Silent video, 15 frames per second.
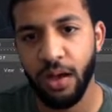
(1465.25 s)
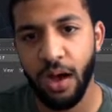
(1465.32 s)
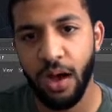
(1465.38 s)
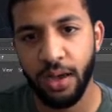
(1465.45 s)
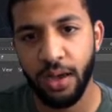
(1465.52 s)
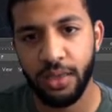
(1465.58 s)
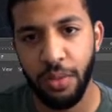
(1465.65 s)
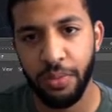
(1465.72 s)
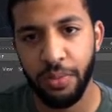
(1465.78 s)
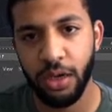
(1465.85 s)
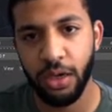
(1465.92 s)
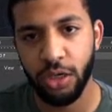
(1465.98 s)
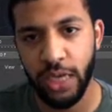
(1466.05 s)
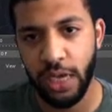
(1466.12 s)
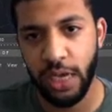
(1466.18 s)
Awesome. I'm going
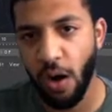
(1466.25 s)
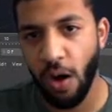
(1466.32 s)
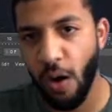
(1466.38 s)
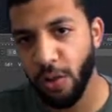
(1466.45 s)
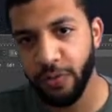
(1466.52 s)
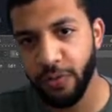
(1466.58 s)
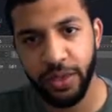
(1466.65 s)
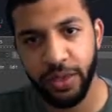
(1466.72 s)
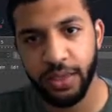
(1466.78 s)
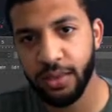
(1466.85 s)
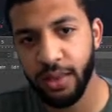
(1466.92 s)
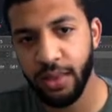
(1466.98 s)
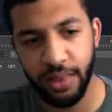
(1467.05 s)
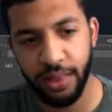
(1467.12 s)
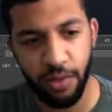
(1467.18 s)
to take all of this
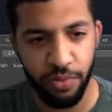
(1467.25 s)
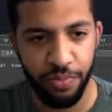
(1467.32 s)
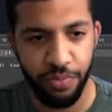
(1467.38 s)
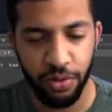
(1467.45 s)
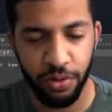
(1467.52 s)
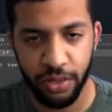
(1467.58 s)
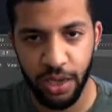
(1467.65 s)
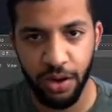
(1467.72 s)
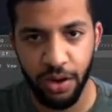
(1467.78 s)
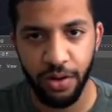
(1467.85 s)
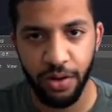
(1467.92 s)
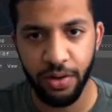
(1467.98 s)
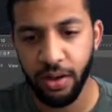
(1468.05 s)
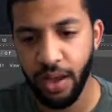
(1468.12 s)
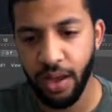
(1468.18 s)
thing that we built
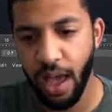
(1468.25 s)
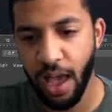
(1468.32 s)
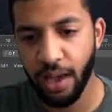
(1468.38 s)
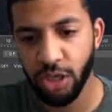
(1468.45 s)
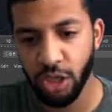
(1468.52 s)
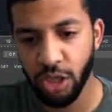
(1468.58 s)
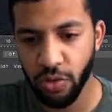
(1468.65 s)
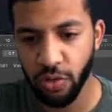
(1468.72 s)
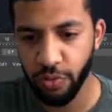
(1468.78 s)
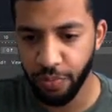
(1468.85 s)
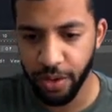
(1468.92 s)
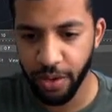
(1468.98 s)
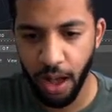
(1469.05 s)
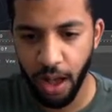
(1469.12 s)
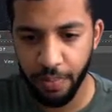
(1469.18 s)
here and just group
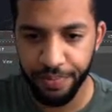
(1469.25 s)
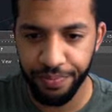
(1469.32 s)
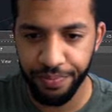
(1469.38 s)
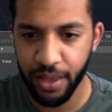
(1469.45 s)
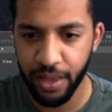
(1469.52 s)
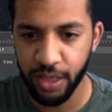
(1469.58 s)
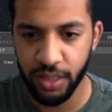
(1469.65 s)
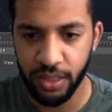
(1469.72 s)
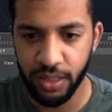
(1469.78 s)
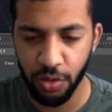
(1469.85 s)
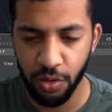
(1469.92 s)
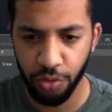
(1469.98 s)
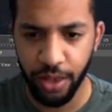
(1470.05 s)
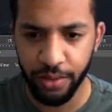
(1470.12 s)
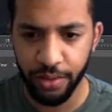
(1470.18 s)
it up as a
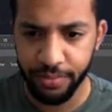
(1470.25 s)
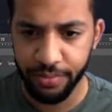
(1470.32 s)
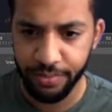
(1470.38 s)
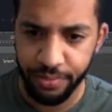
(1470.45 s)
single thing.